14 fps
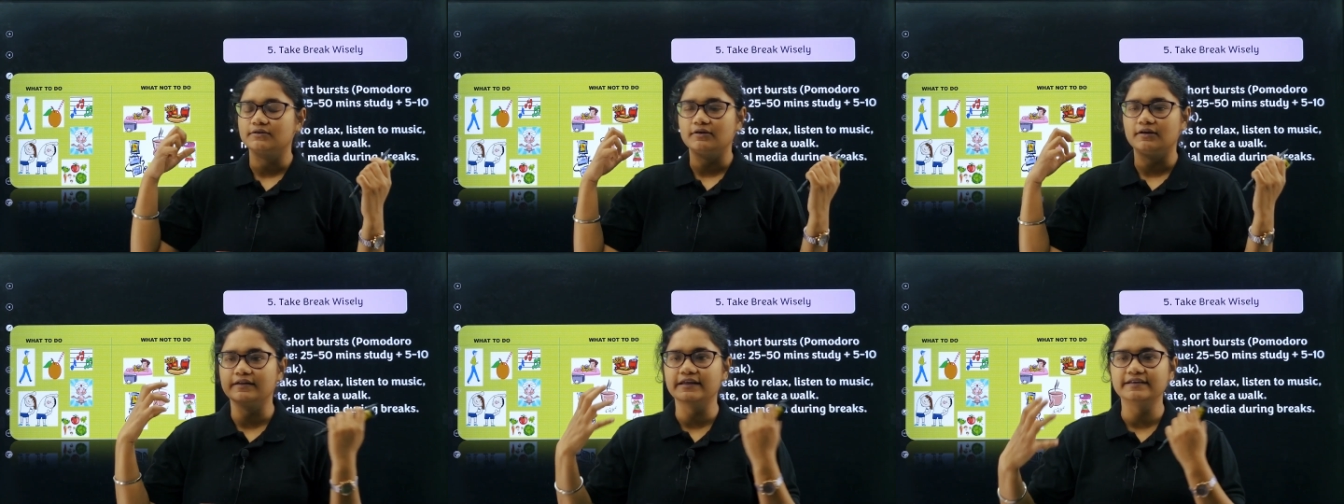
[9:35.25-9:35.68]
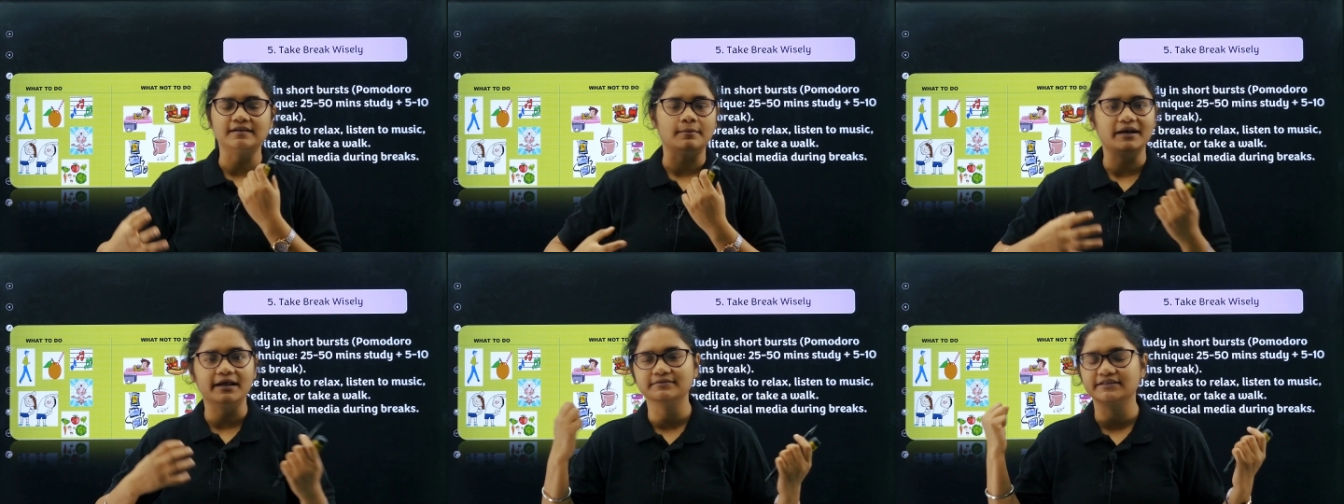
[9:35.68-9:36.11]
they
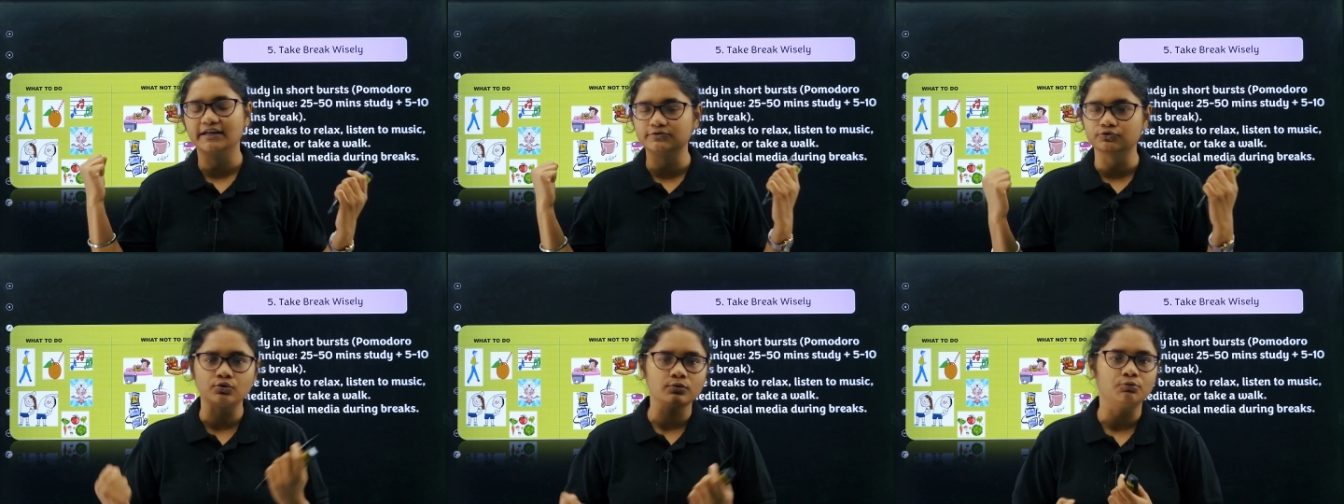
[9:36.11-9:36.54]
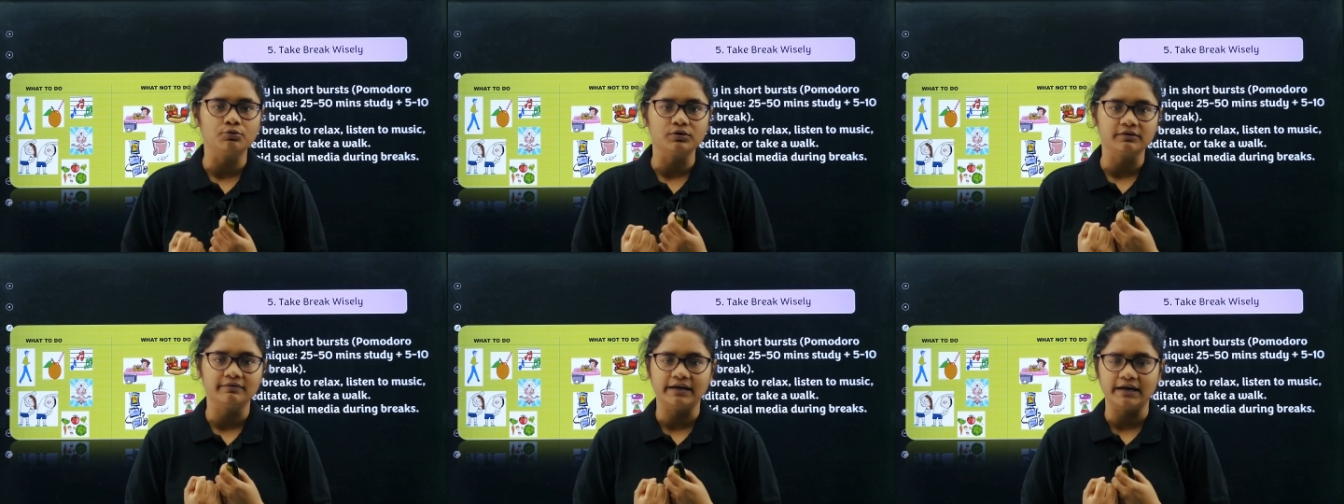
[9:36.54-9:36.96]
sometimes get so
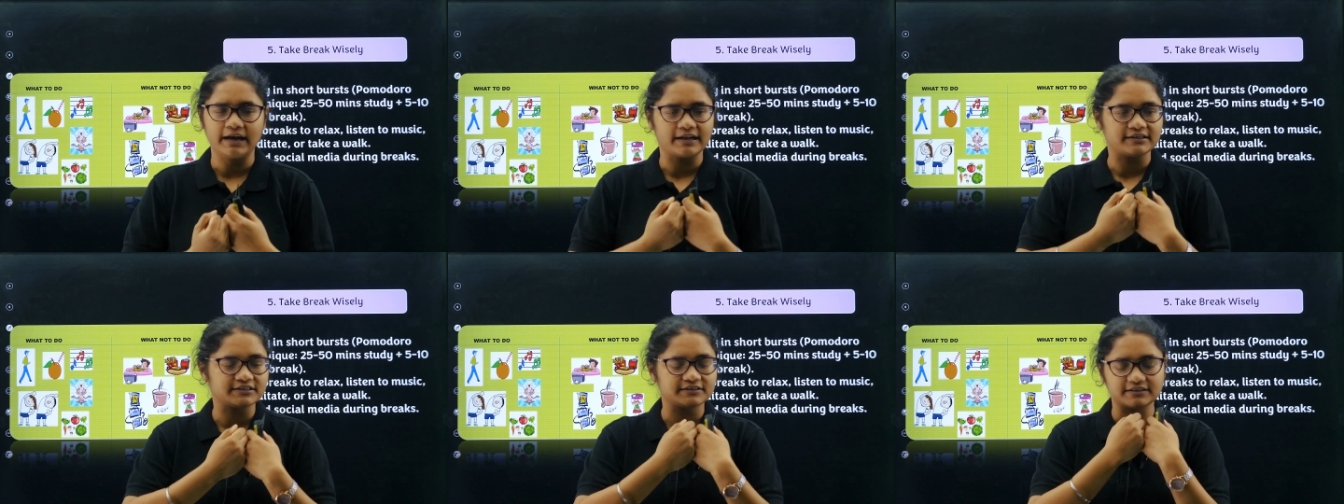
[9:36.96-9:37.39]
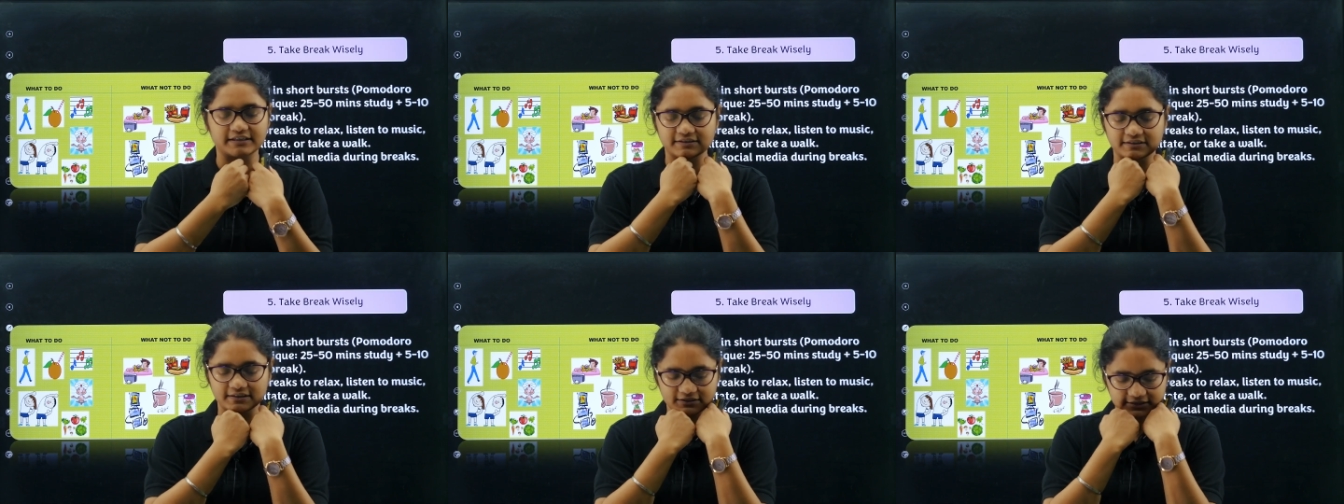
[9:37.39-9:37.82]
motivated and
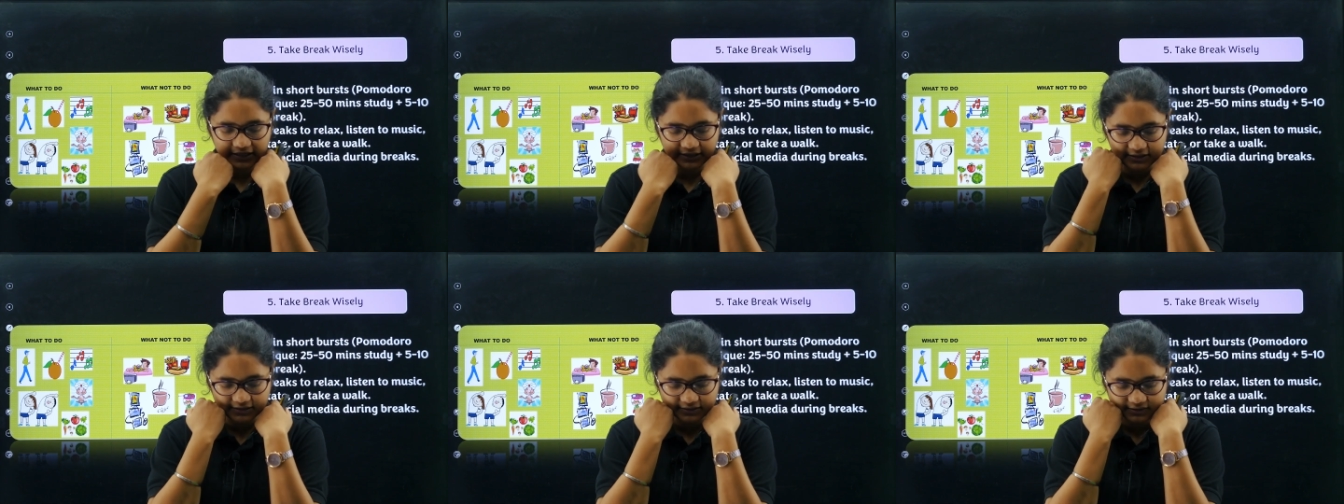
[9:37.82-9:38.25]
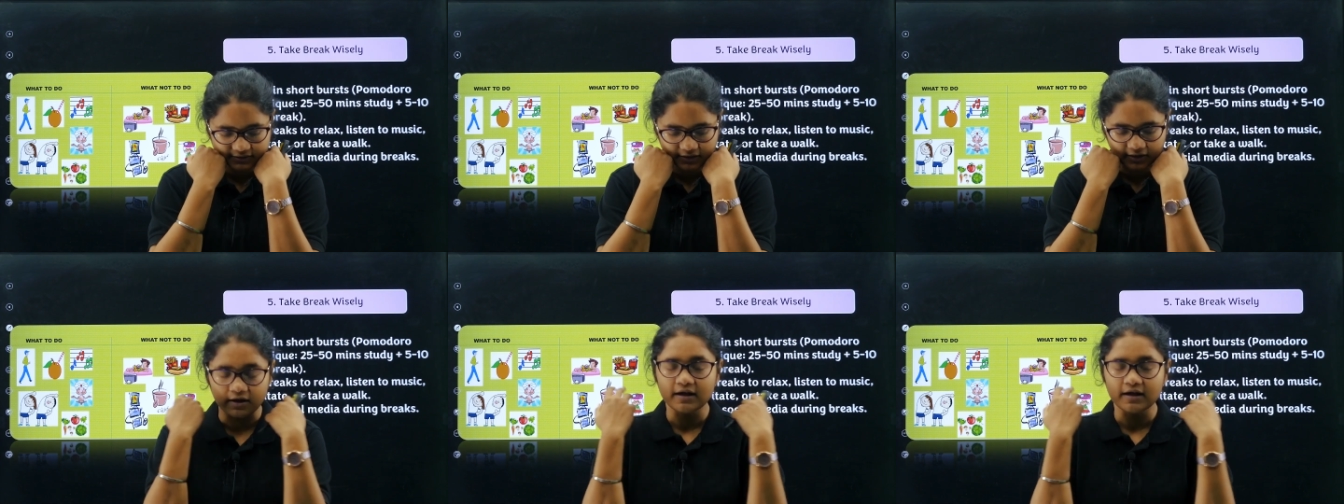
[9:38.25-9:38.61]
just they just